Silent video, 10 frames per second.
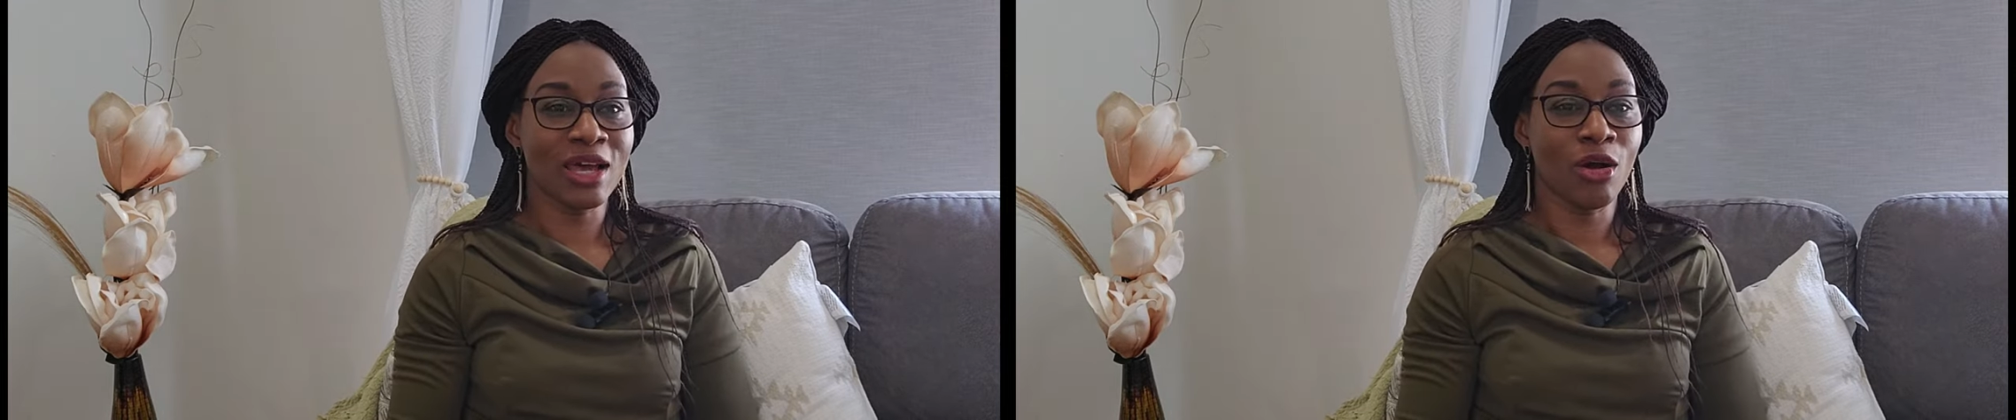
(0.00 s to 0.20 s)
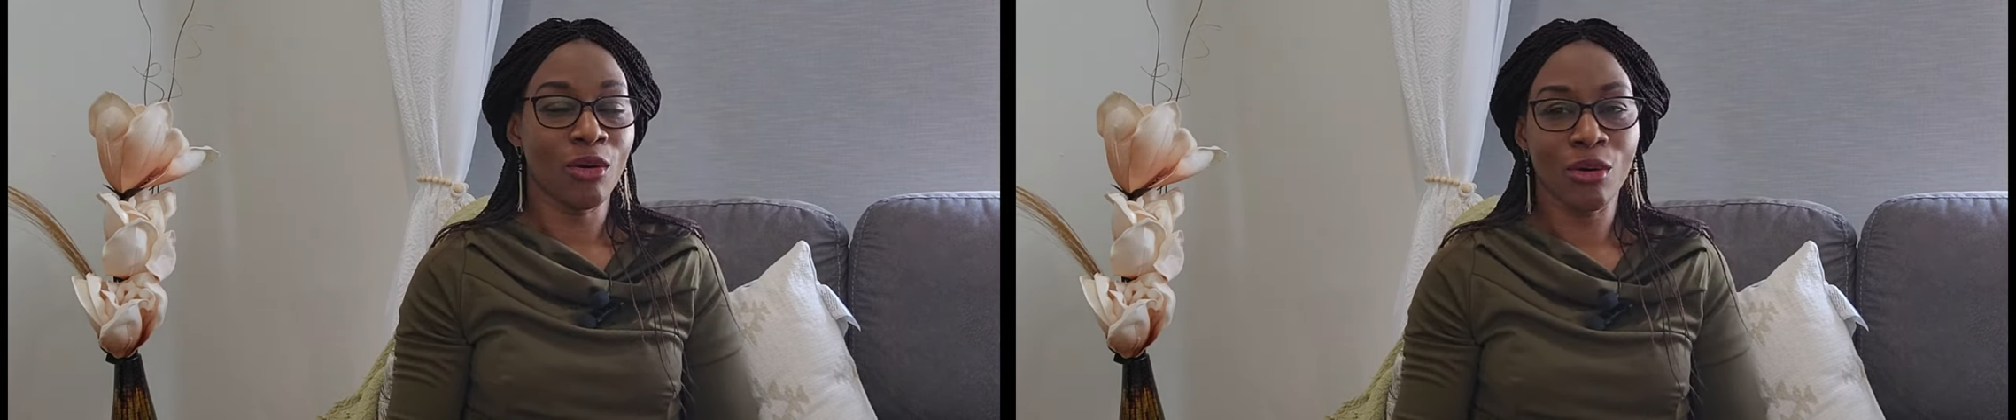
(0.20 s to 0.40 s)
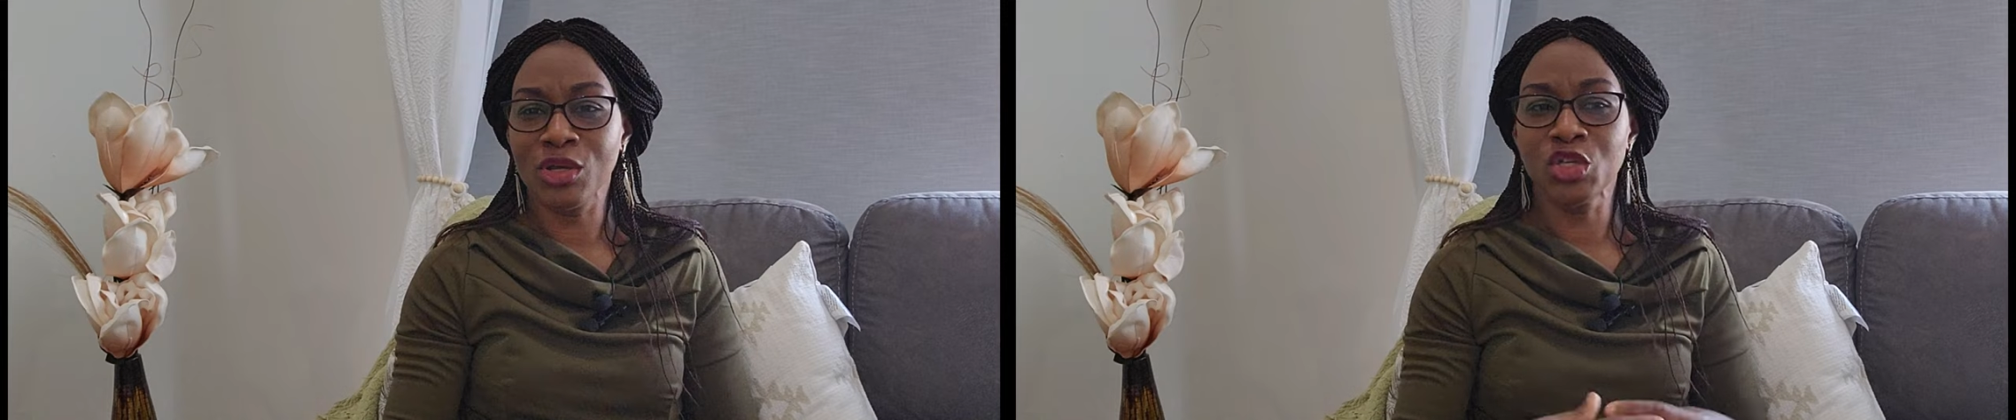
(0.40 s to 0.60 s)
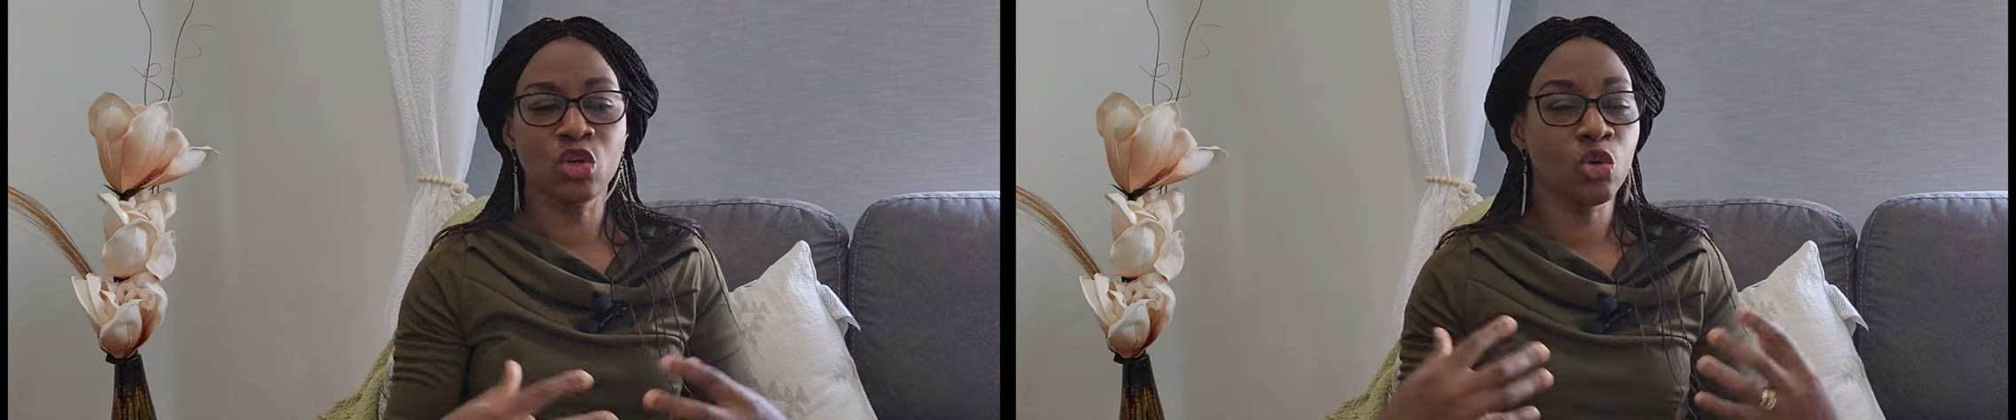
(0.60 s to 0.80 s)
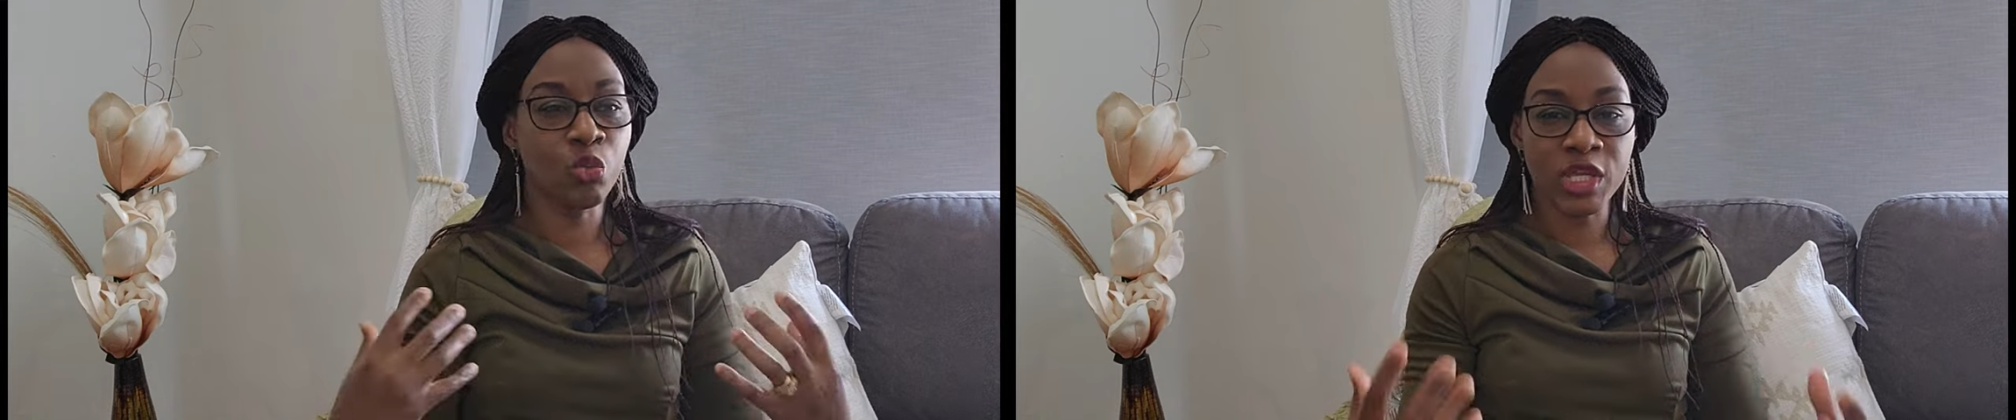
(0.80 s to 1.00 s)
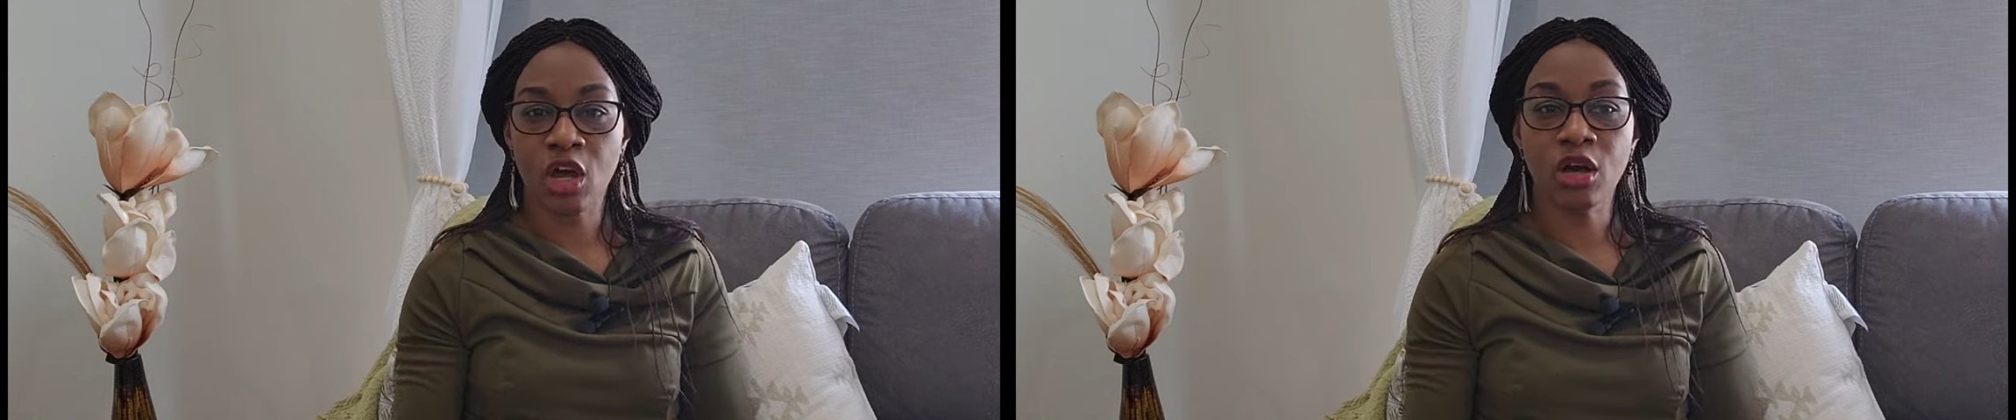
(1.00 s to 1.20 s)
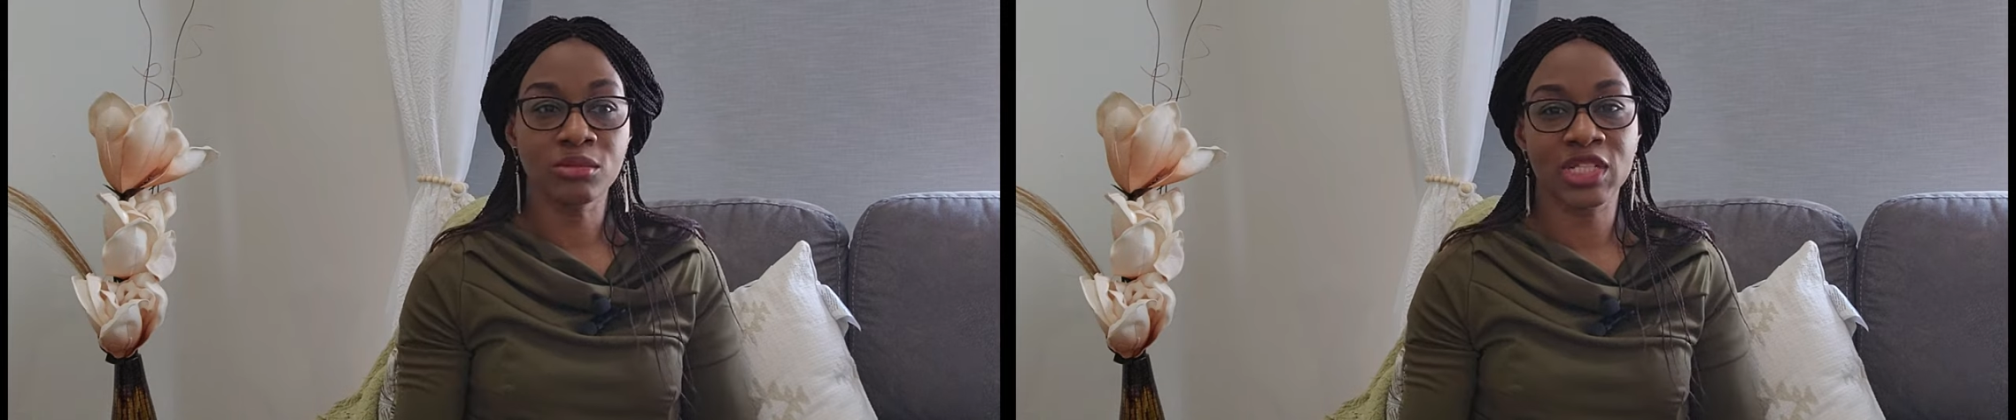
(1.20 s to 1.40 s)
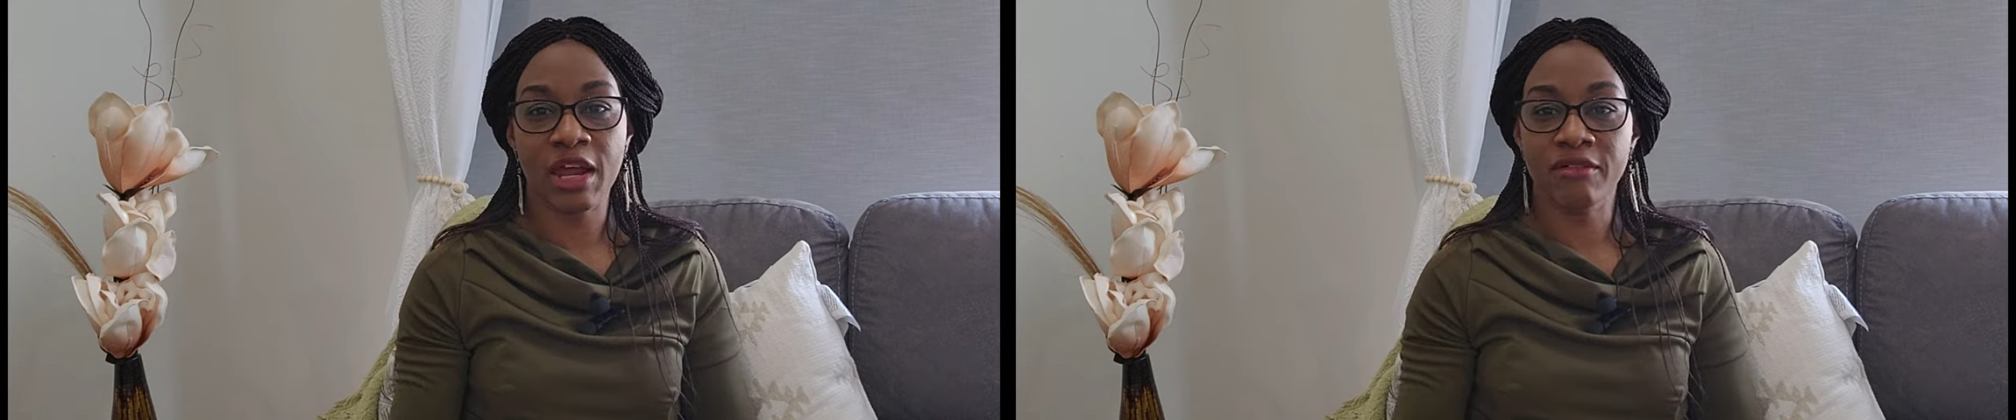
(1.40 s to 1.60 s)
Or, you know, we come
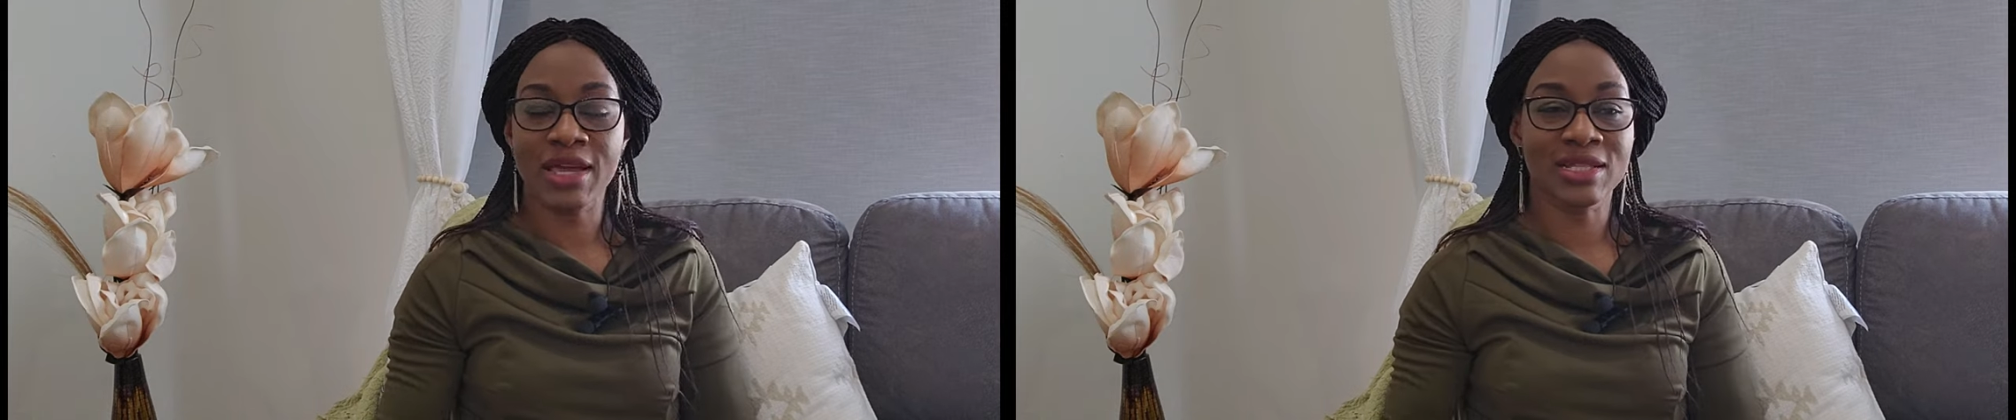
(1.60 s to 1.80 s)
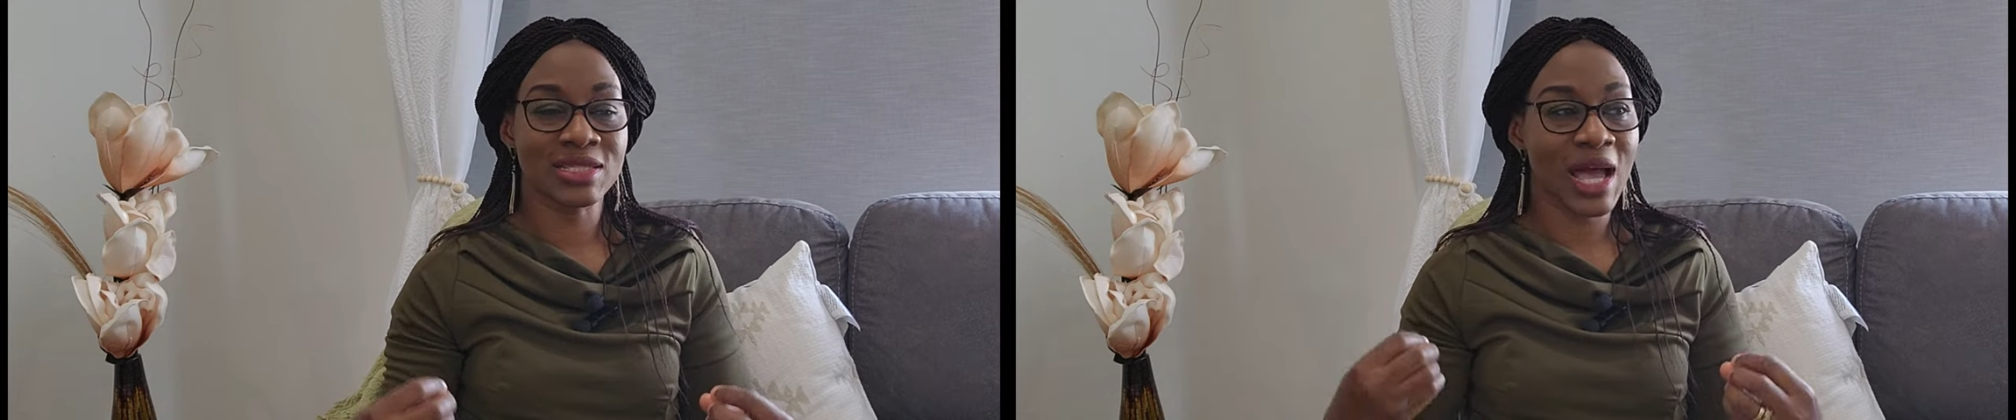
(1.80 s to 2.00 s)
direct